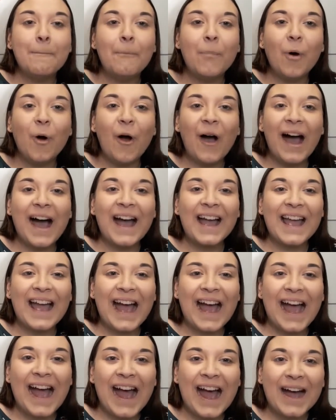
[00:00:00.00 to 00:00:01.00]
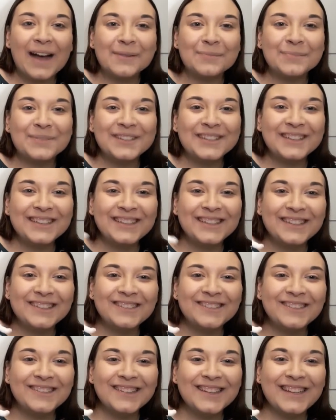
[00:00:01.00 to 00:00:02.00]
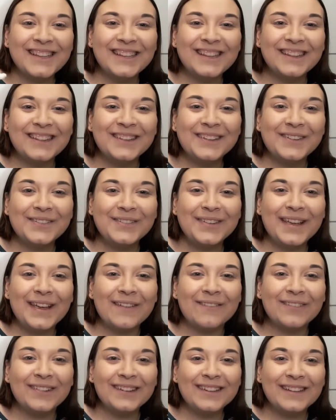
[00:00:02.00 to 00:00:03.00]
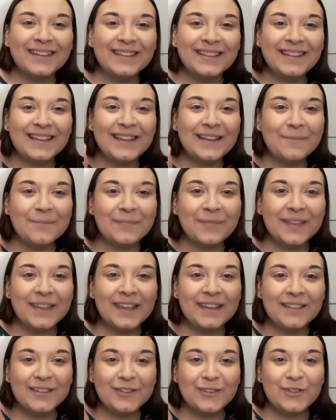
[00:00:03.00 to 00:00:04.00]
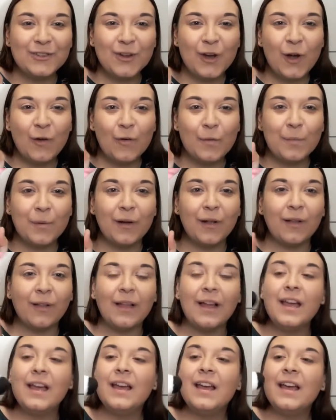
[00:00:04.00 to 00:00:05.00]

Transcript: But I absolutely love him. Look at him, he's adorable.